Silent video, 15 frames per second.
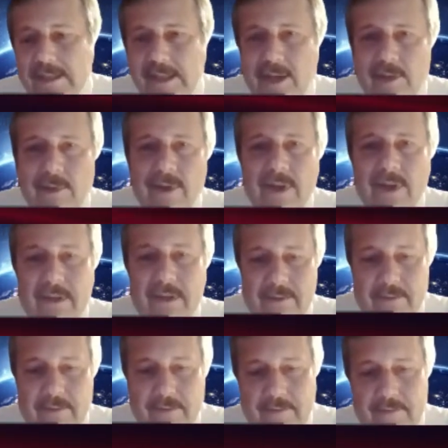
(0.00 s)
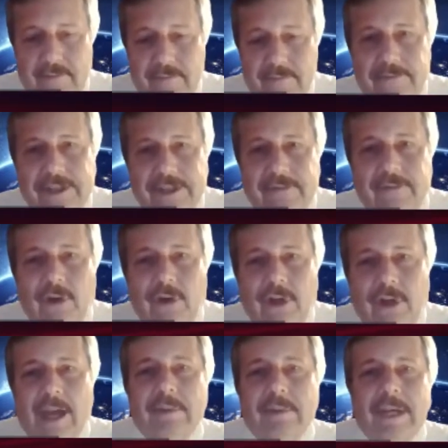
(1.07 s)
So first of
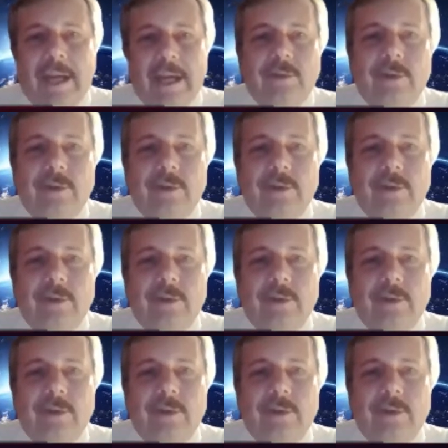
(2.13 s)
all, I would like to